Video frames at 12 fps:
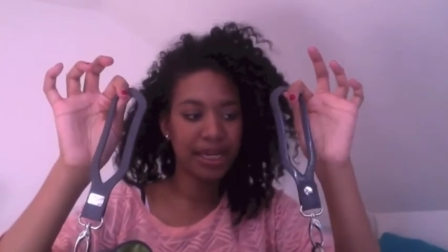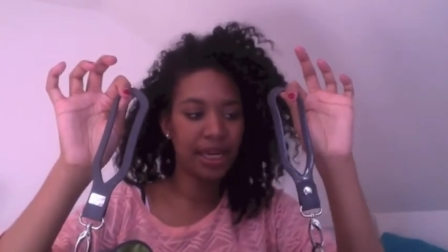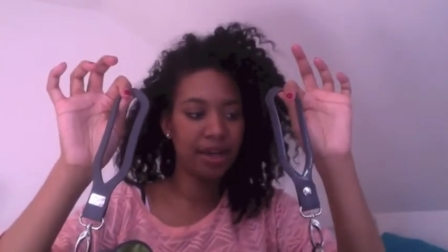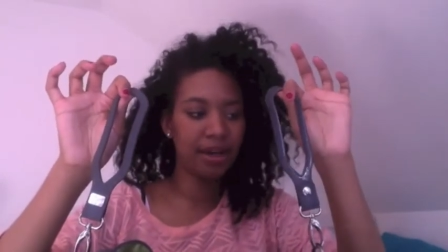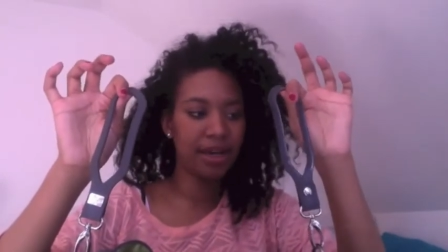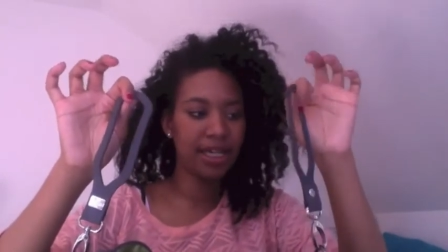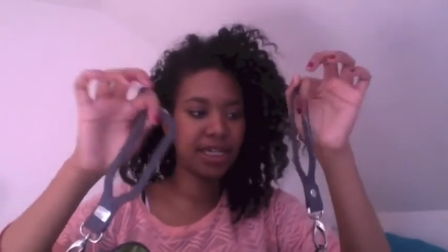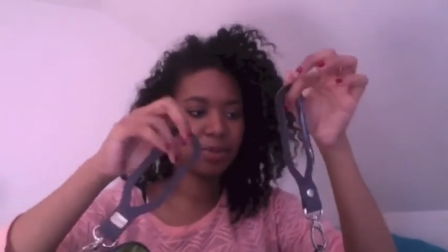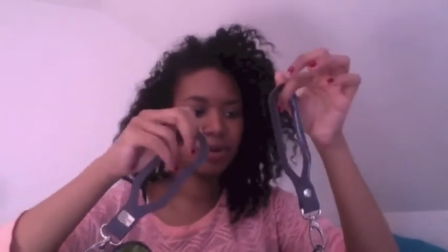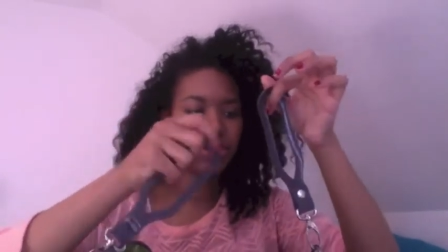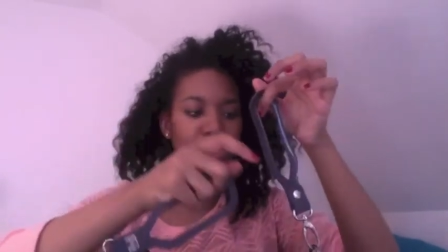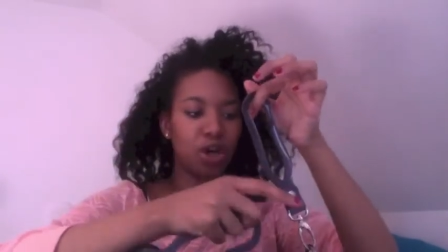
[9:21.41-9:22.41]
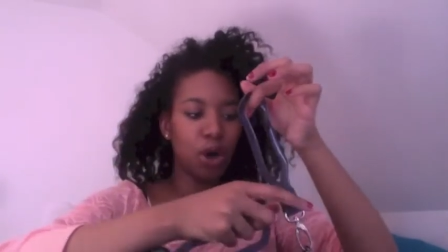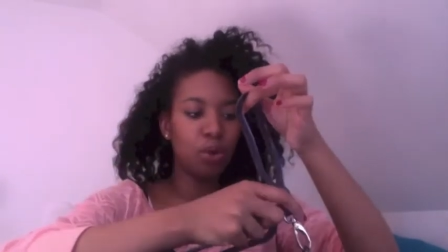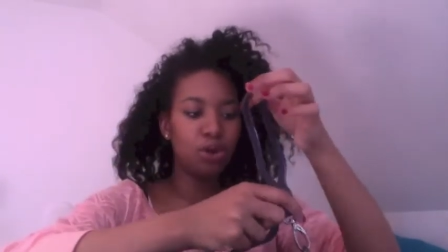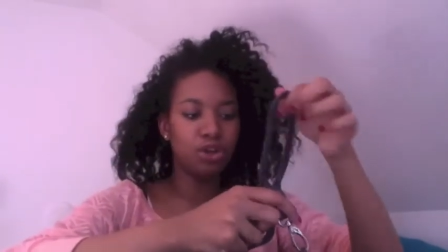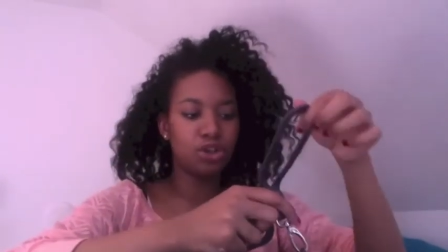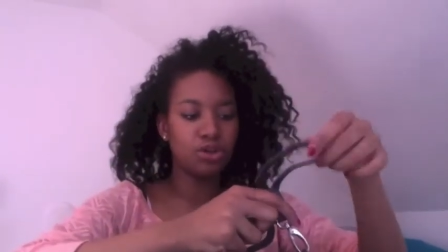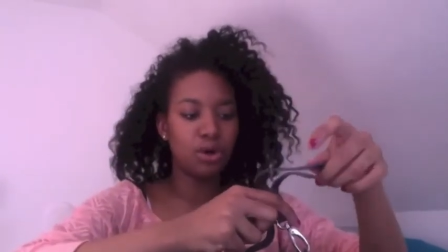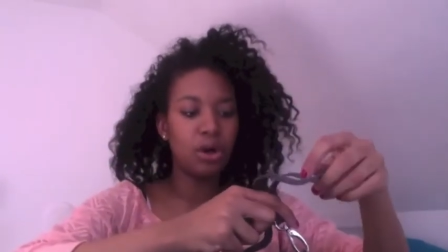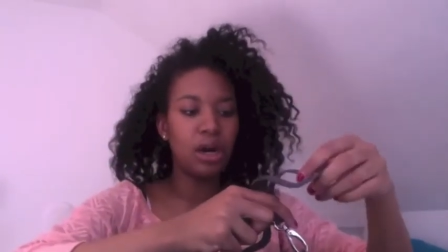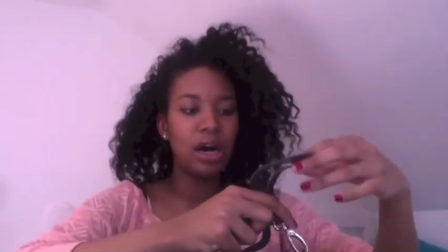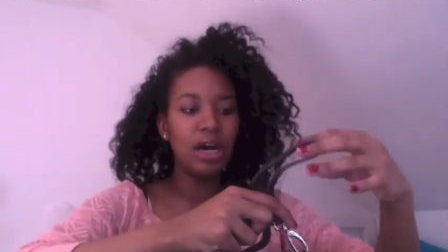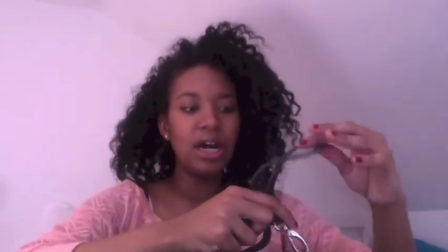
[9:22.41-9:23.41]
It's supposed to go on your
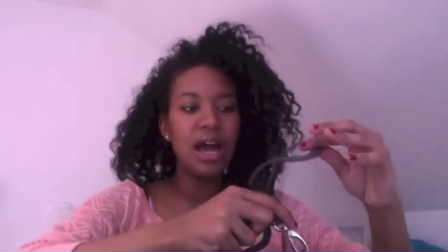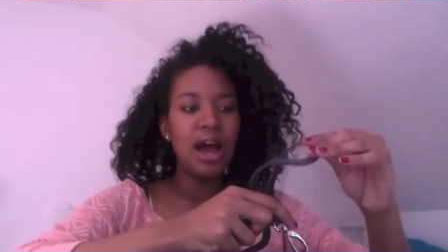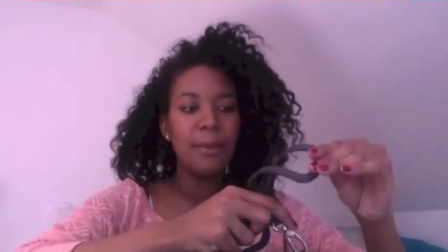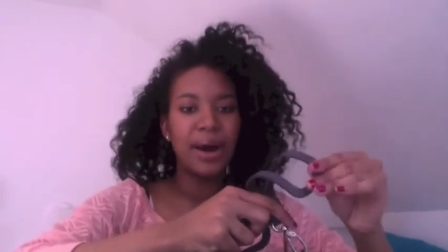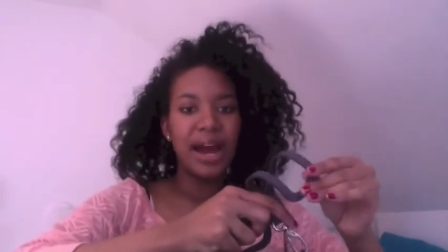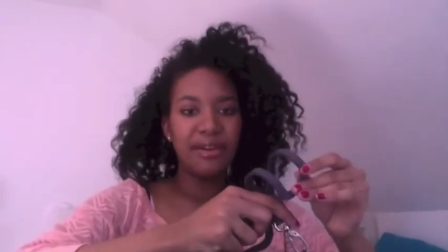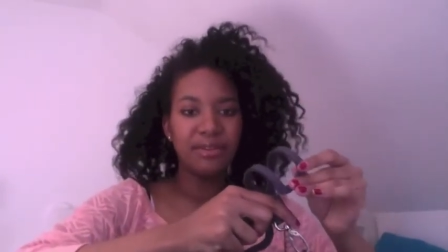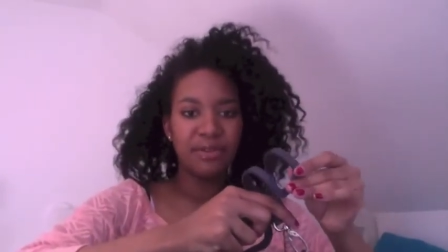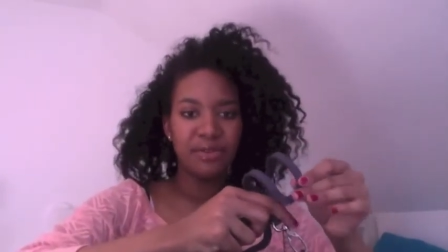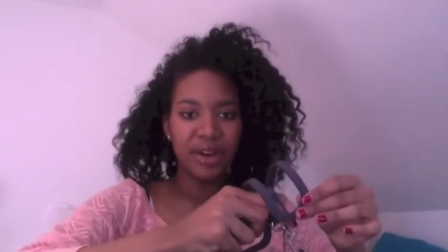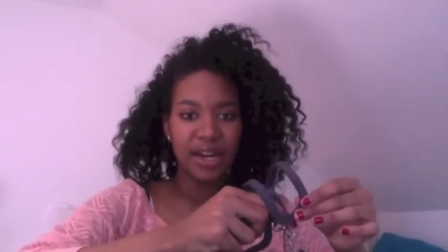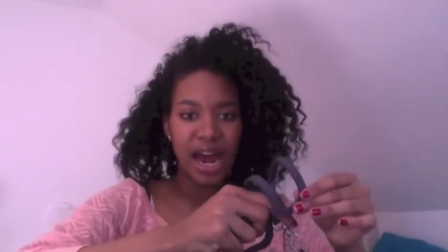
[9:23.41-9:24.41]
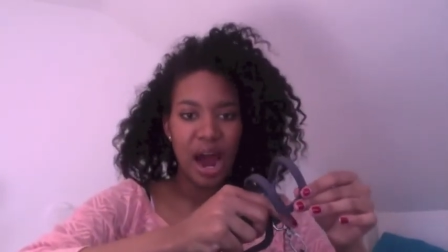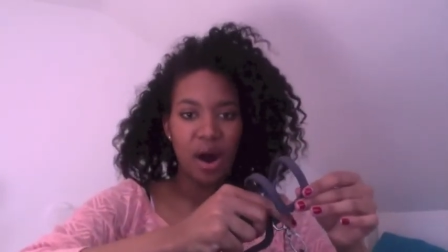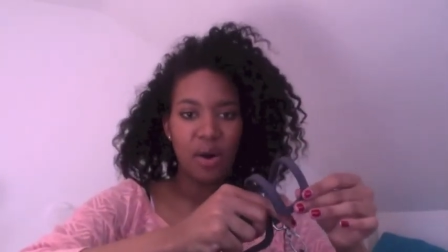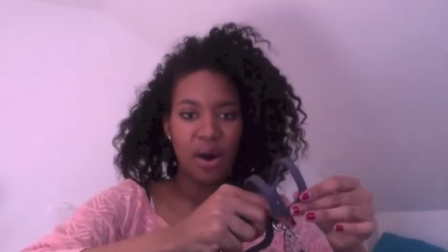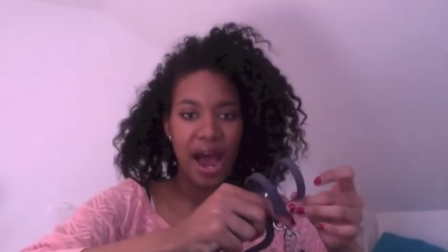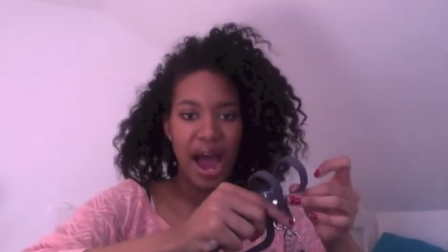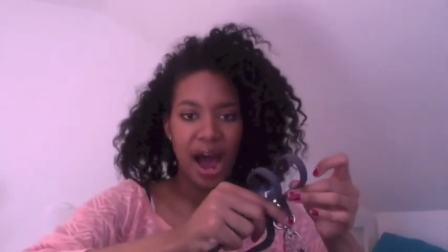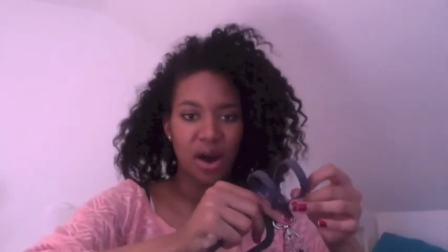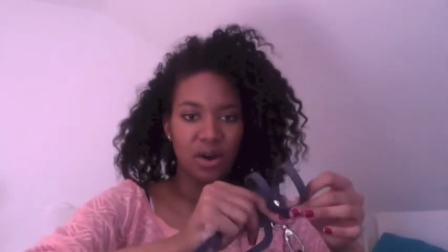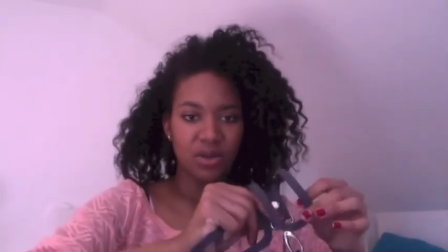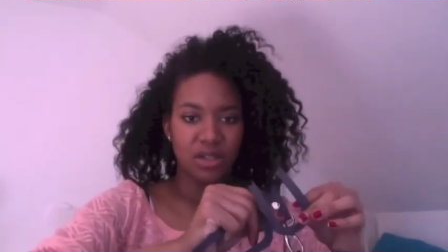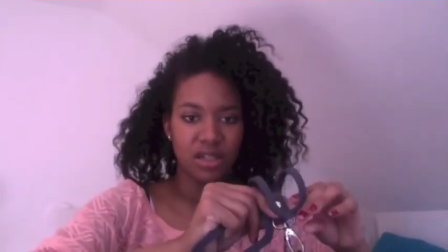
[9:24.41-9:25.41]
stroller, but I haven't figured out
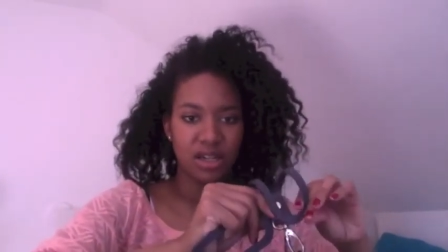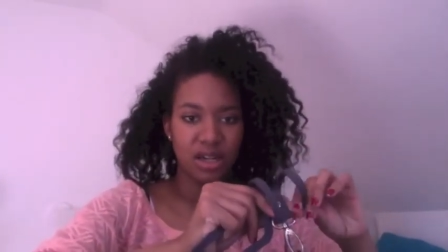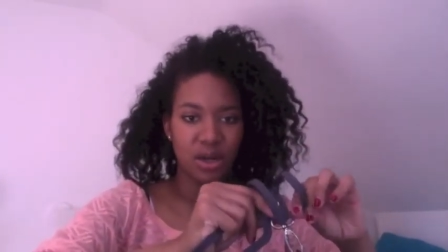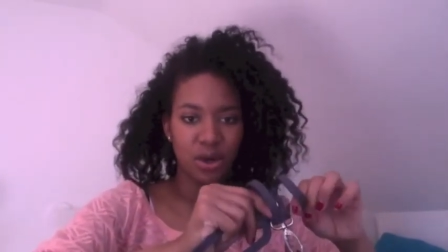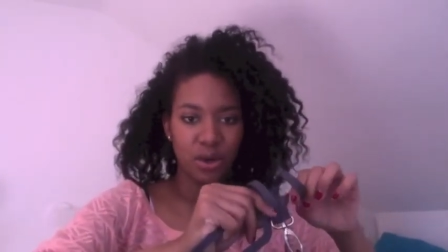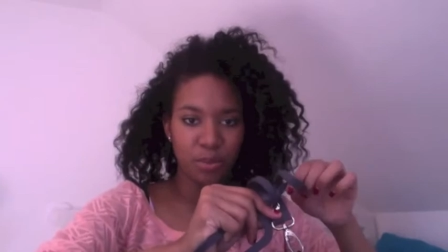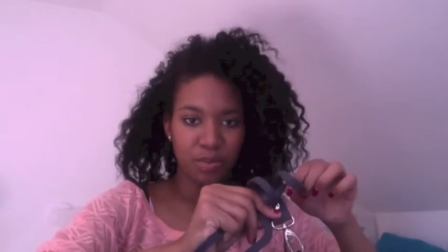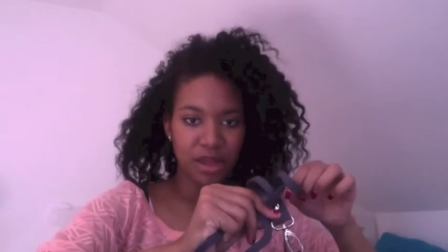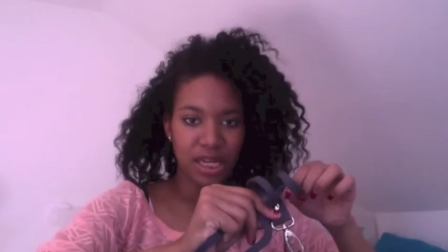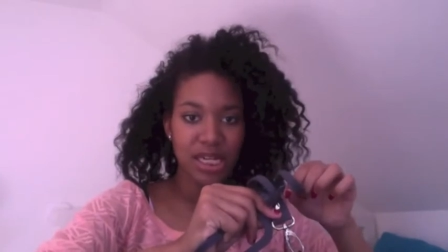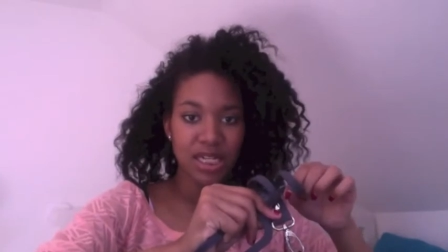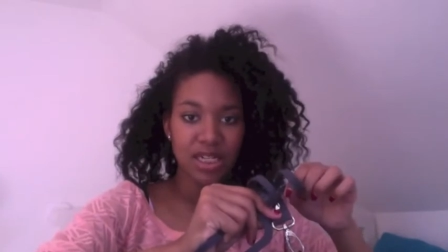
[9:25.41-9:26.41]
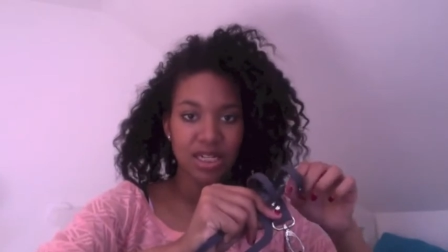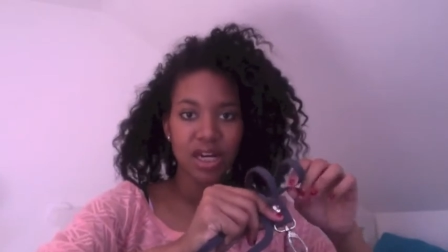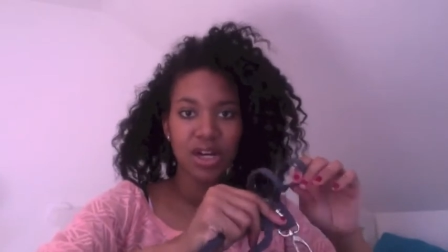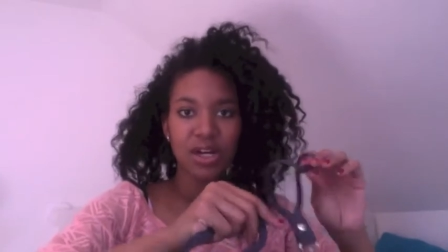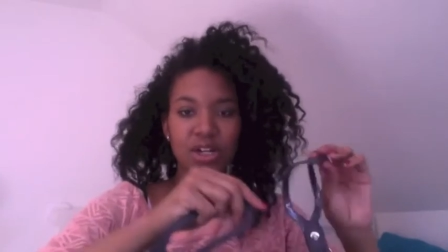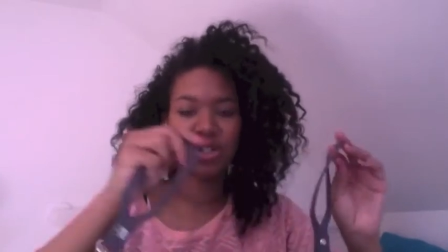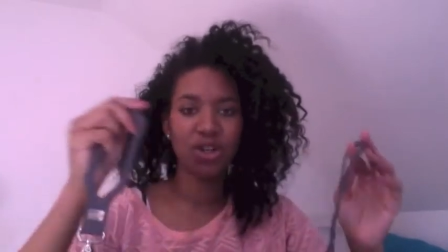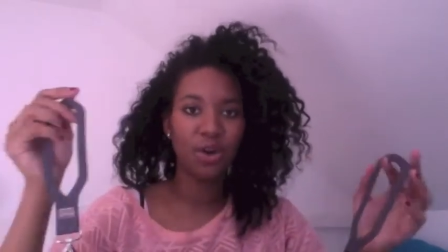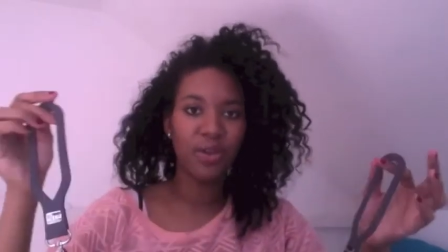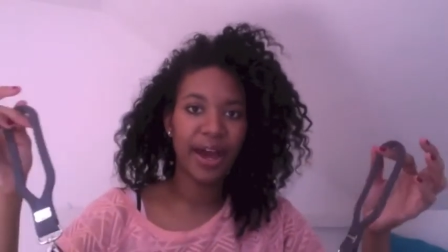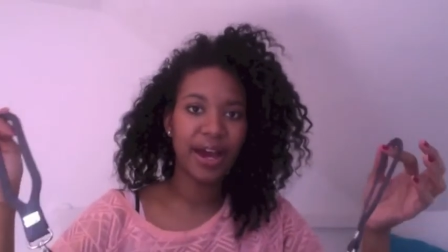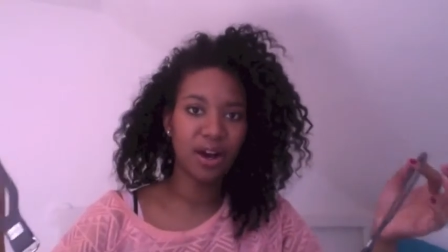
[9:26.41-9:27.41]
how to loop this so
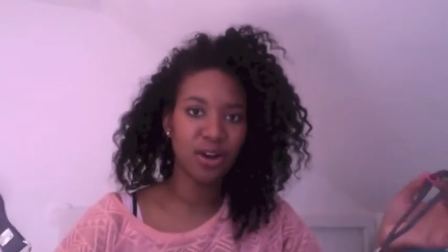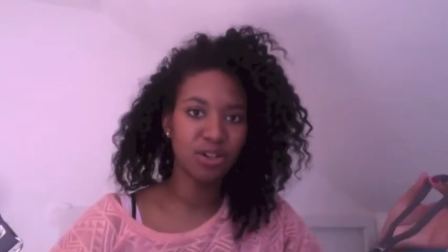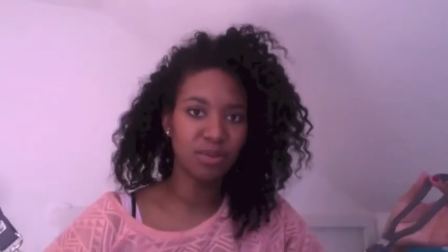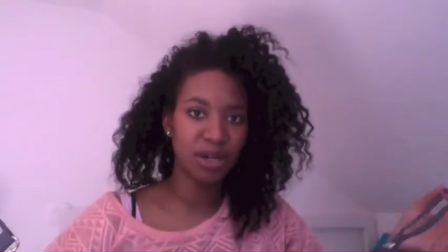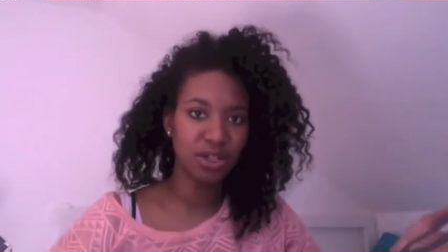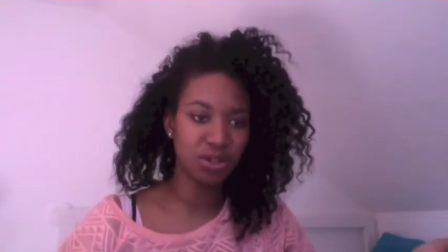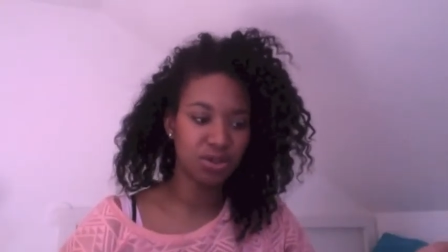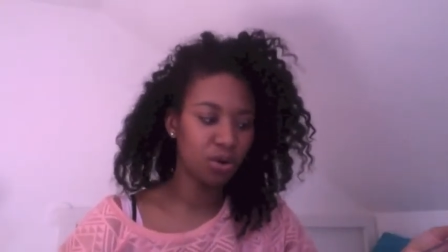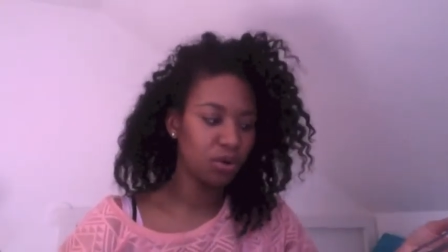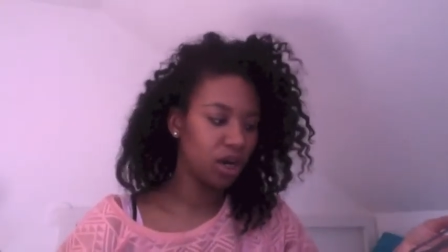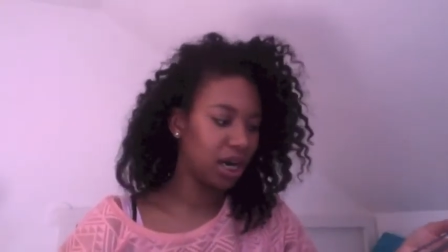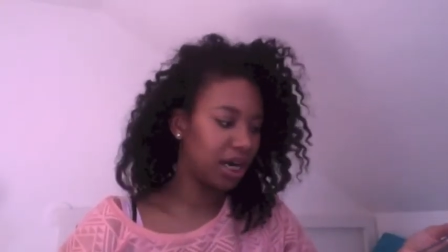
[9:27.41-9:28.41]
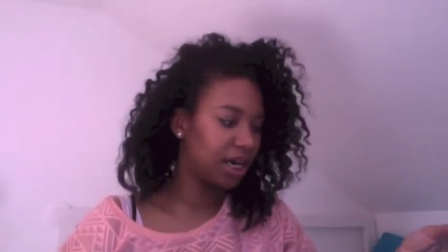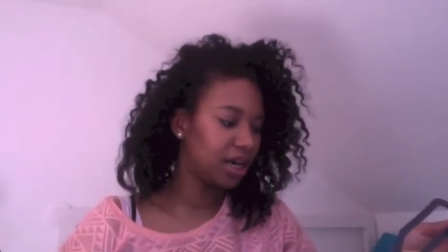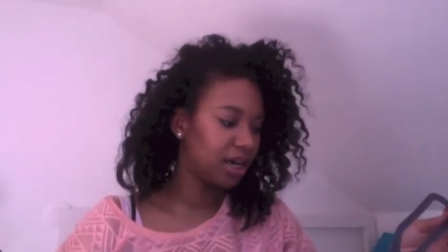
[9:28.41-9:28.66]
that it goes on my stroller